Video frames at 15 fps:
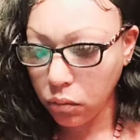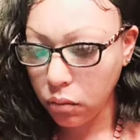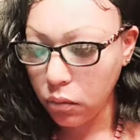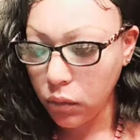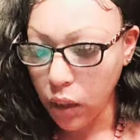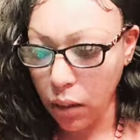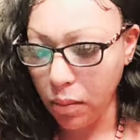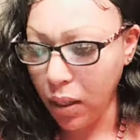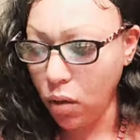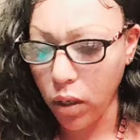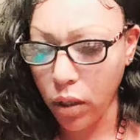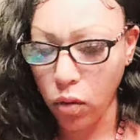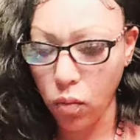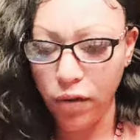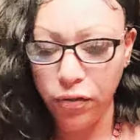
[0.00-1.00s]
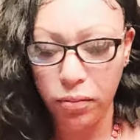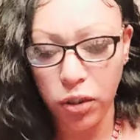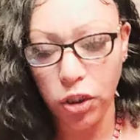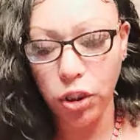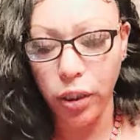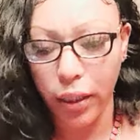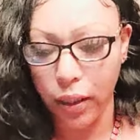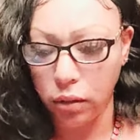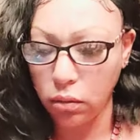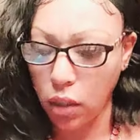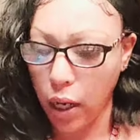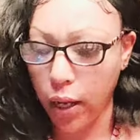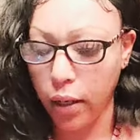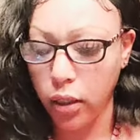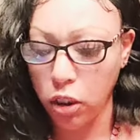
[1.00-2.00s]
Somebody running away from this shit,
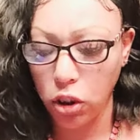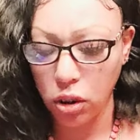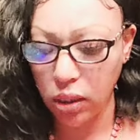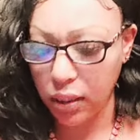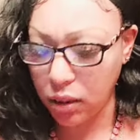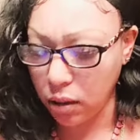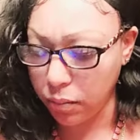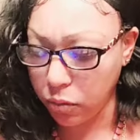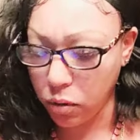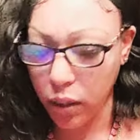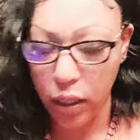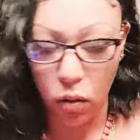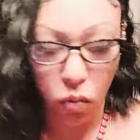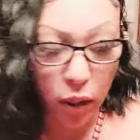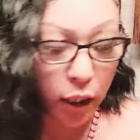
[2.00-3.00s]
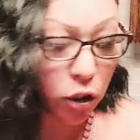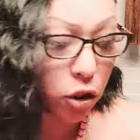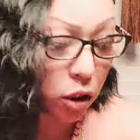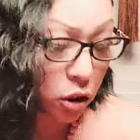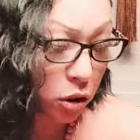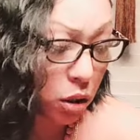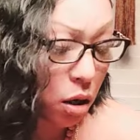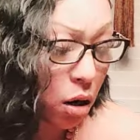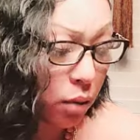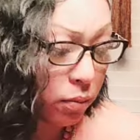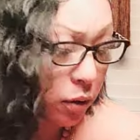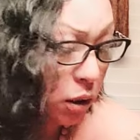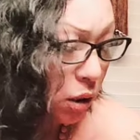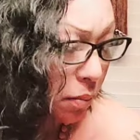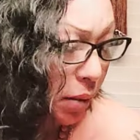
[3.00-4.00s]
okay? It's just that simple. And they're running into the
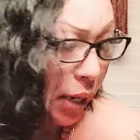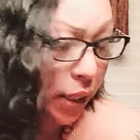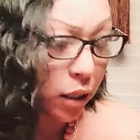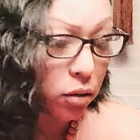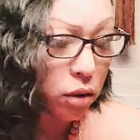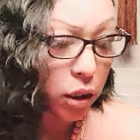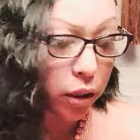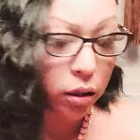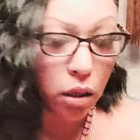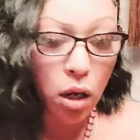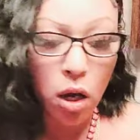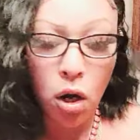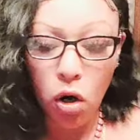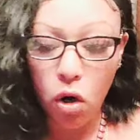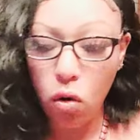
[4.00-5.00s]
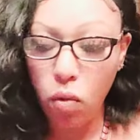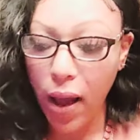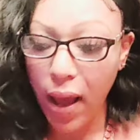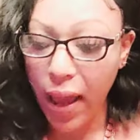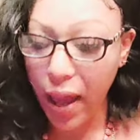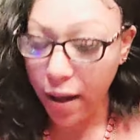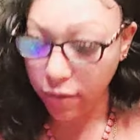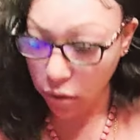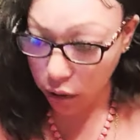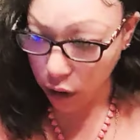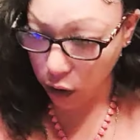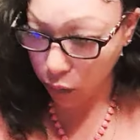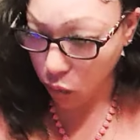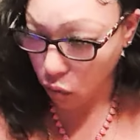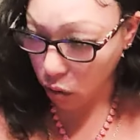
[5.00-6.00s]
arms of somebody else here. Who I have on
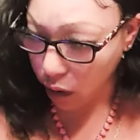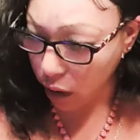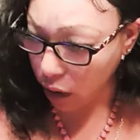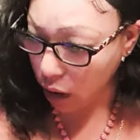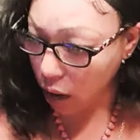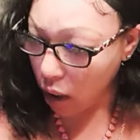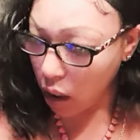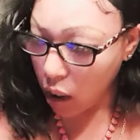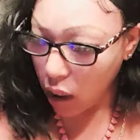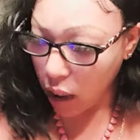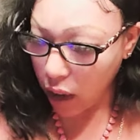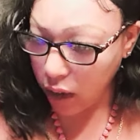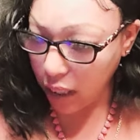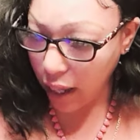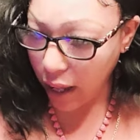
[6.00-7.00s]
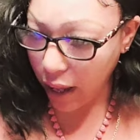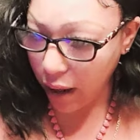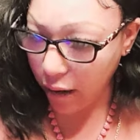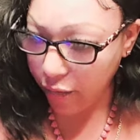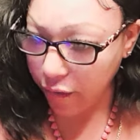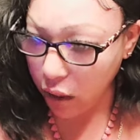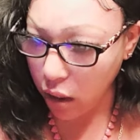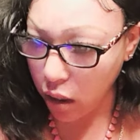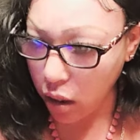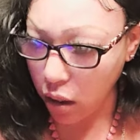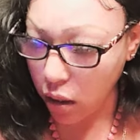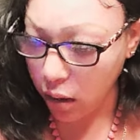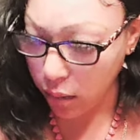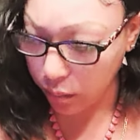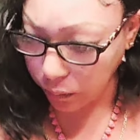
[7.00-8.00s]
this board is I have
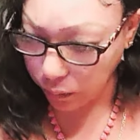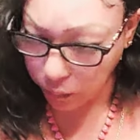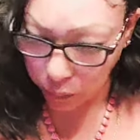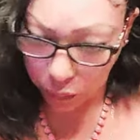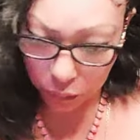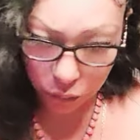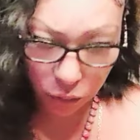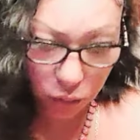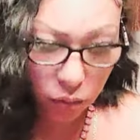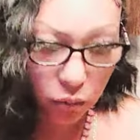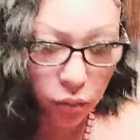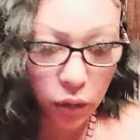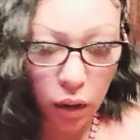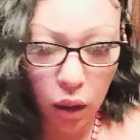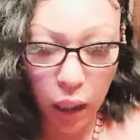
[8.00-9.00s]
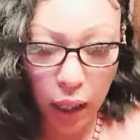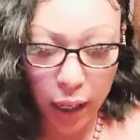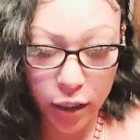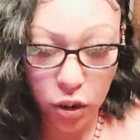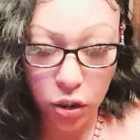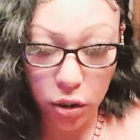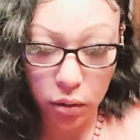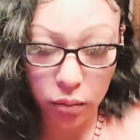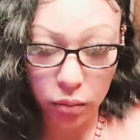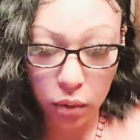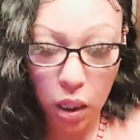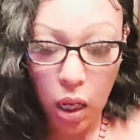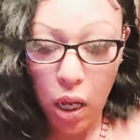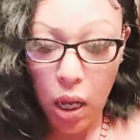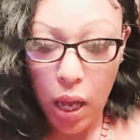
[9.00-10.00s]
um, Cancer.
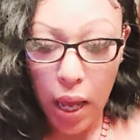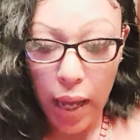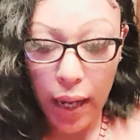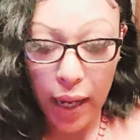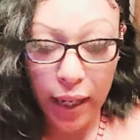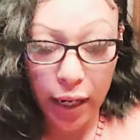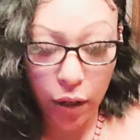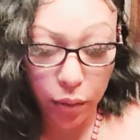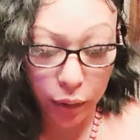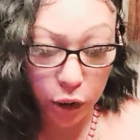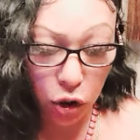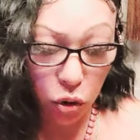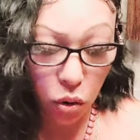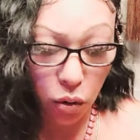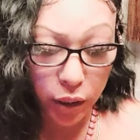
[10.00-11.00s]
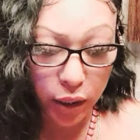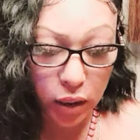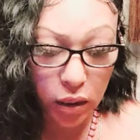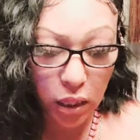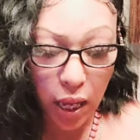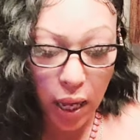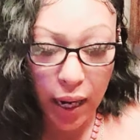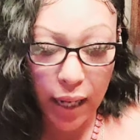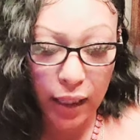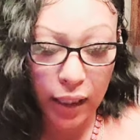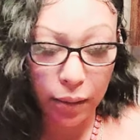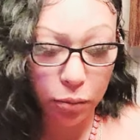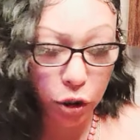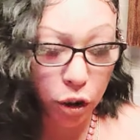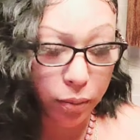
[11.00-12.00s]
I got Aries, Taurus. I got
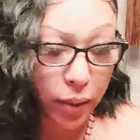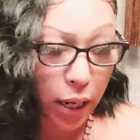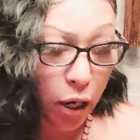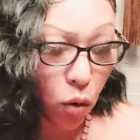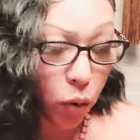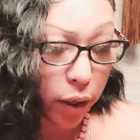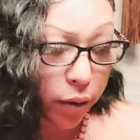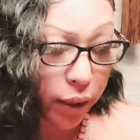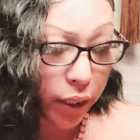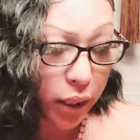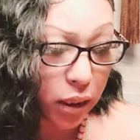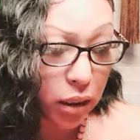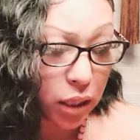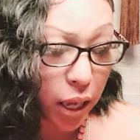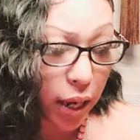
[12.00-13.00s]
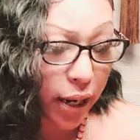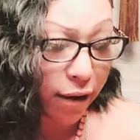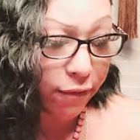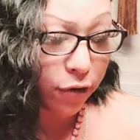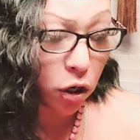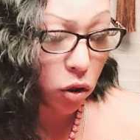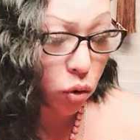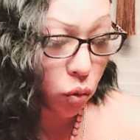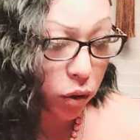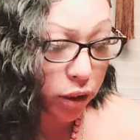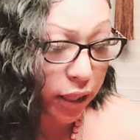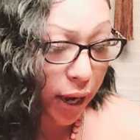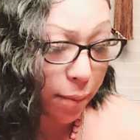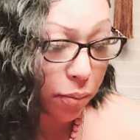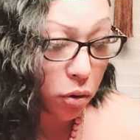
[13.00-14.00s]
Libra, Gemini, Aquarius. I got Virgo, Taurus,
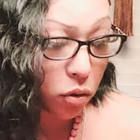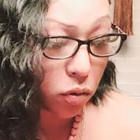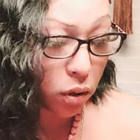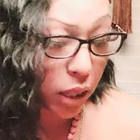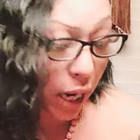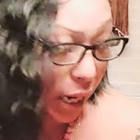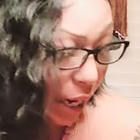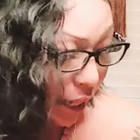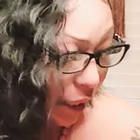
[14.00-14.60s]
Capricorn. I got